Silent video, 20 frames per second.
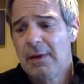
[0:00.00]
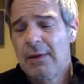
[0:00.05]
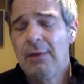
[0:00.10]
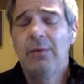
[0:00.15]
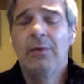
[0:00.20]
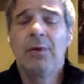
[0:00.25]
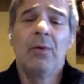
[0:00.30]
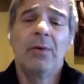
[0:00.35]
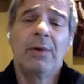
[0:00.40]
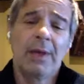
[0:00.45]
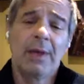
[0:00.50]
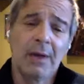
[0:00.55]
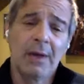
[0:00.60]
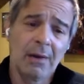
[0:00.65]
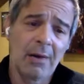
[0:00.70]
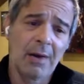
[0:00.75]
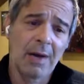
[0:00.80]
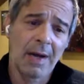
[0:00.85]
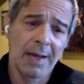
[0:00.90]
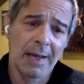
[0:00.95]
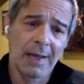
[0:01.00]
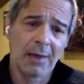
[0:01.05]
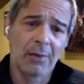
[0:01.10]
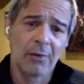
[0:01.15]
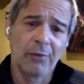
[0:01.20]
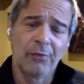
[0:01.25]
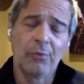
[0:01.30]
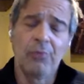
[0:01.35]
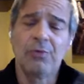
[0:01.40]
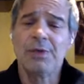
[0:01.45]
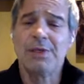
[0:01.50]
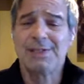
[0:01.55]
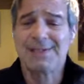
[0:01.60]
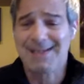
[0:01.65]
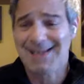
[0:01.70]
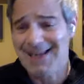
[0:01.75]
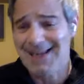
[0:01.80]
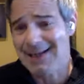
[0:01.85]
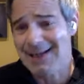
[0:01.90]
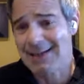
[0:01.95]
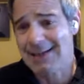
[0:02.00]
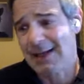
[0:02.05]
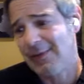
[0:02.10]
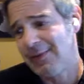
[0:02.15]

You don't care how high it goes, you just need it.